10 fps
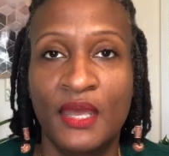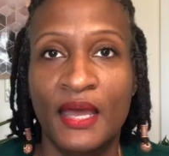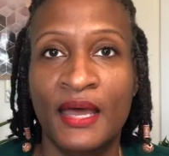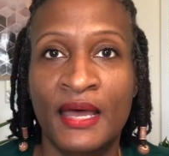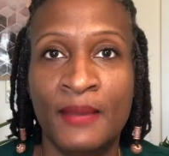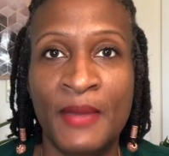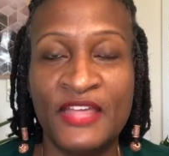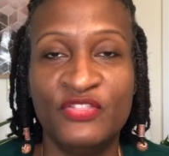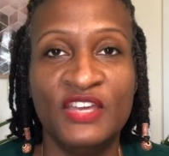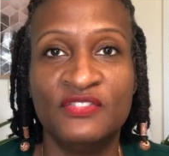I
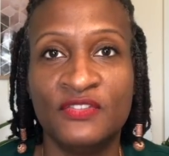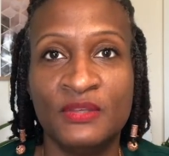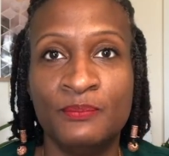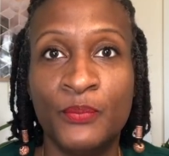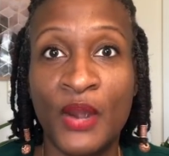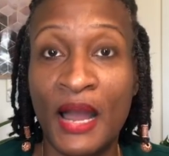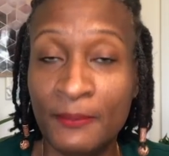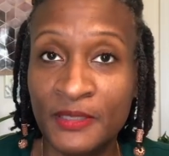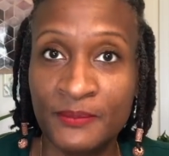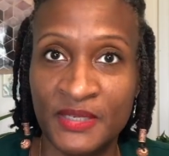think that the
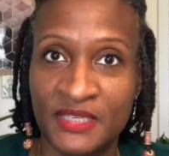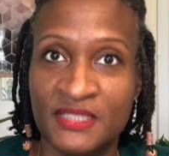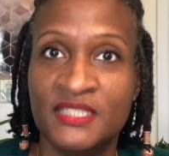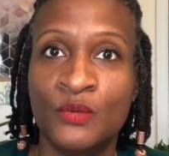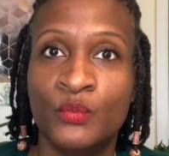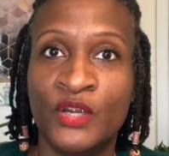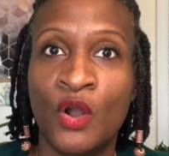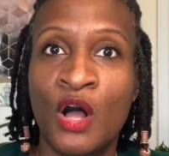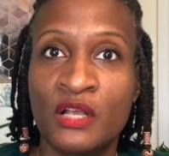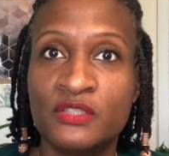problem is that we're
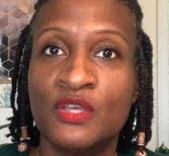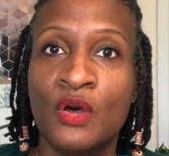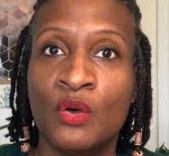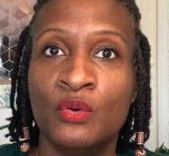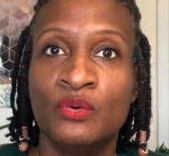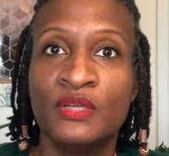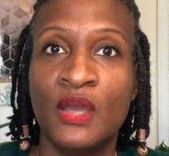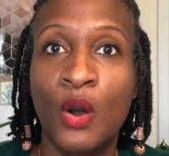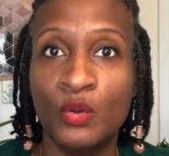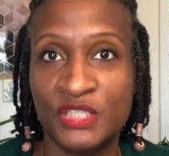also
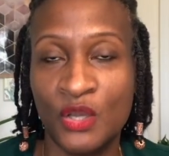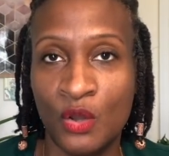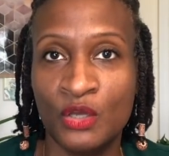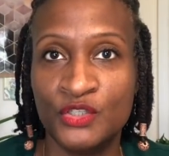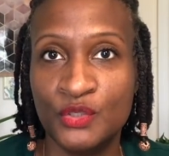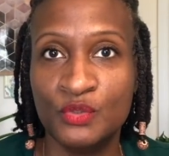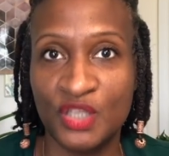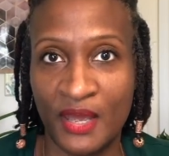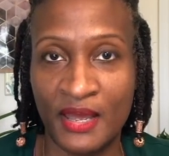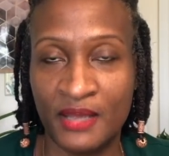holding on to
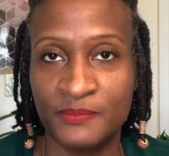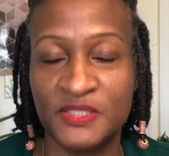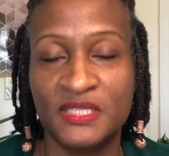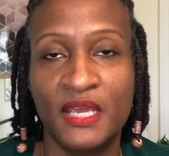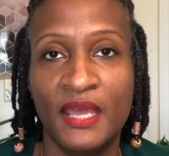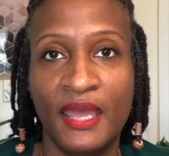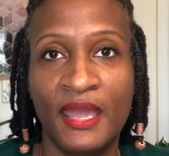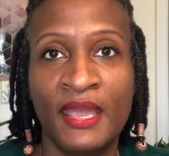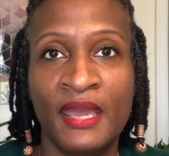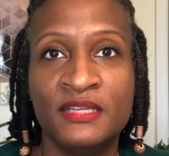jobs
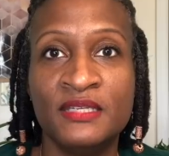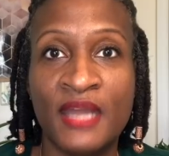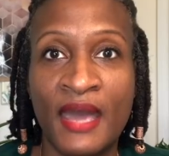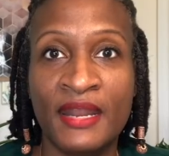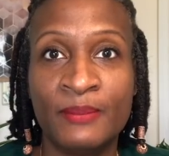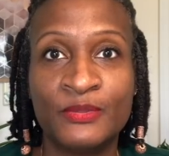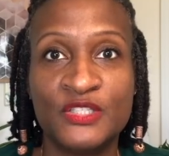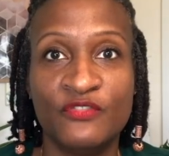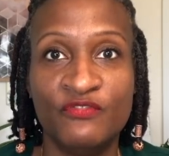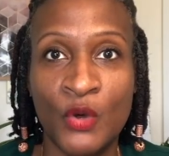and not able
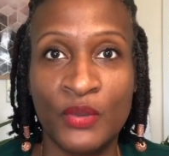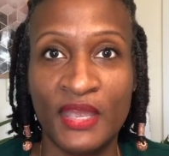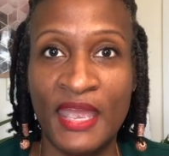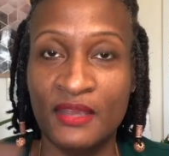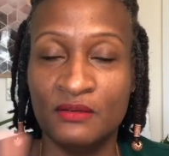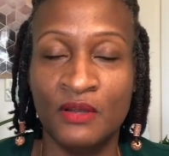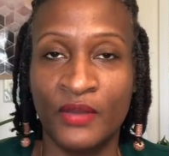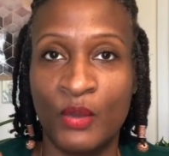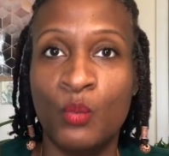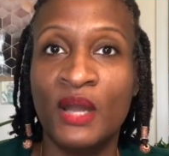to focus.
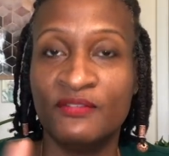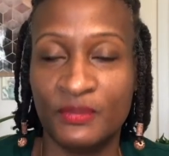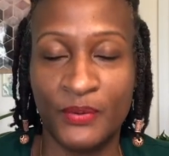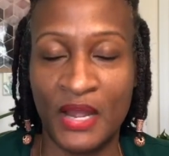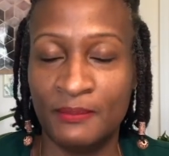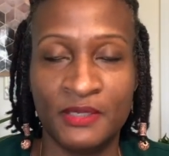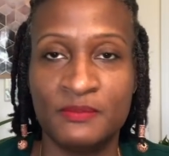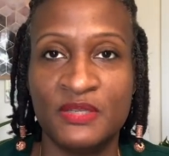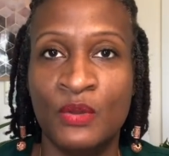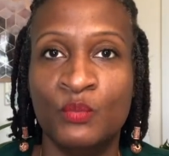Okay, one of the
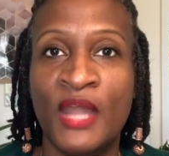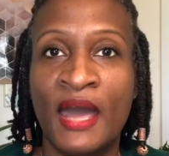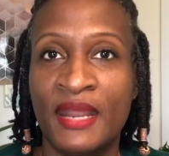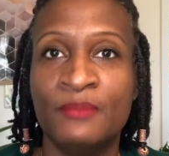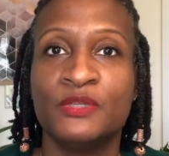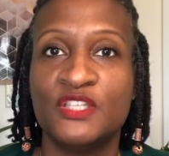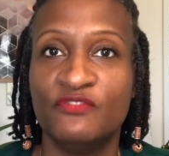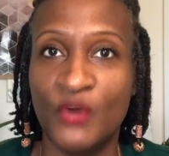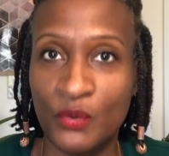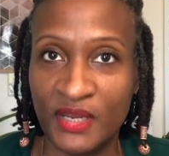problems, and not able to
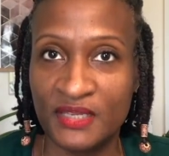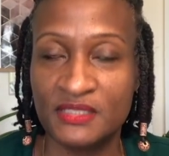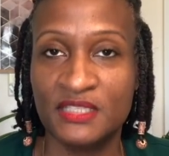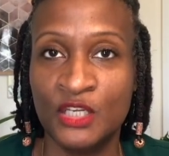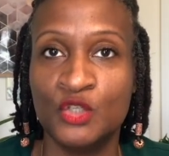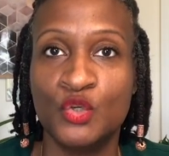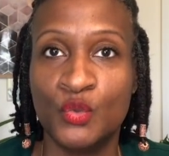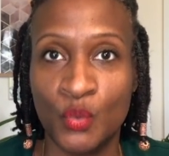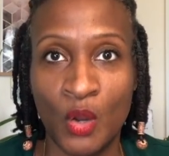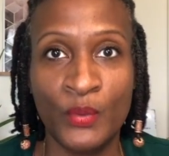focus into
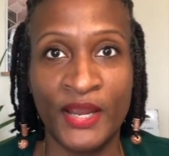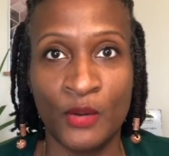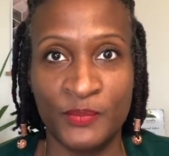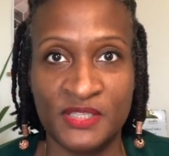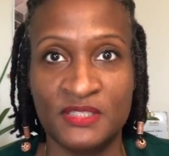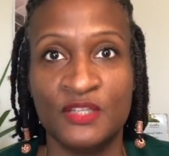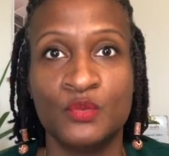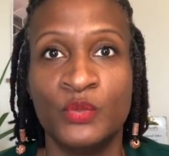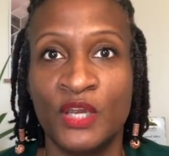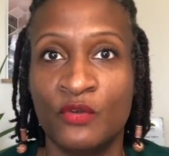growing our business.
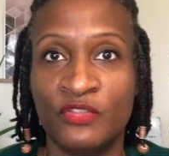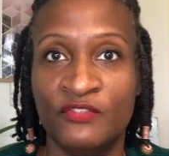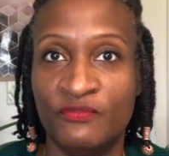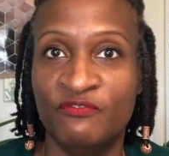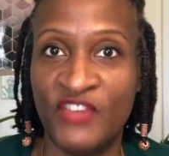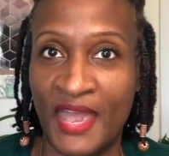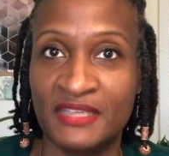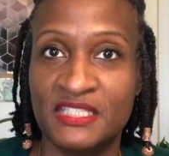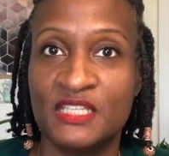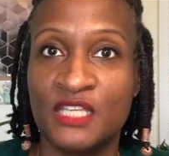We are the
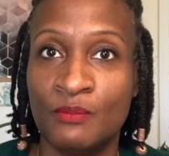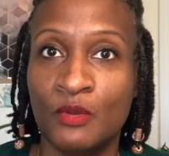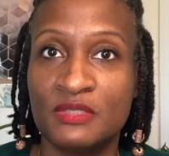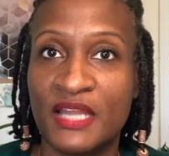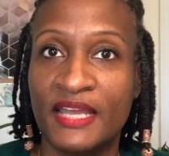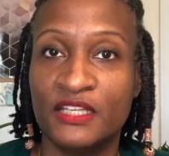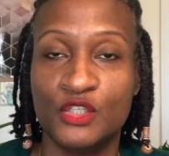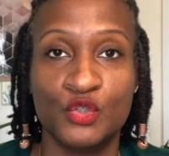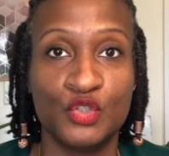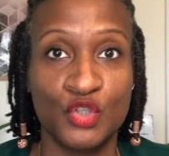fastest and most likely
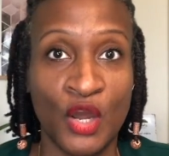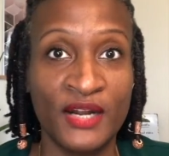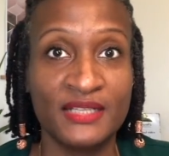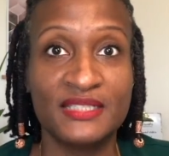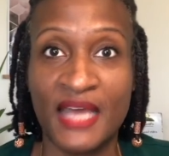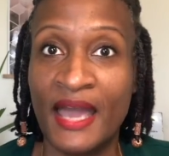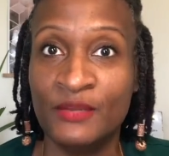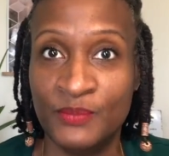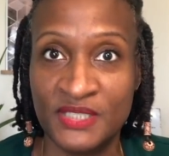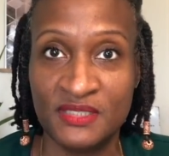to start a
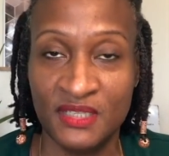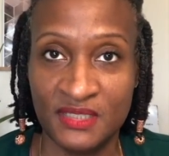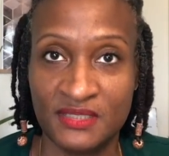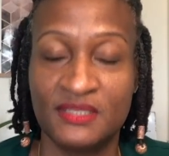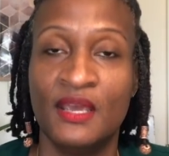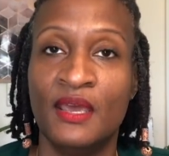side business,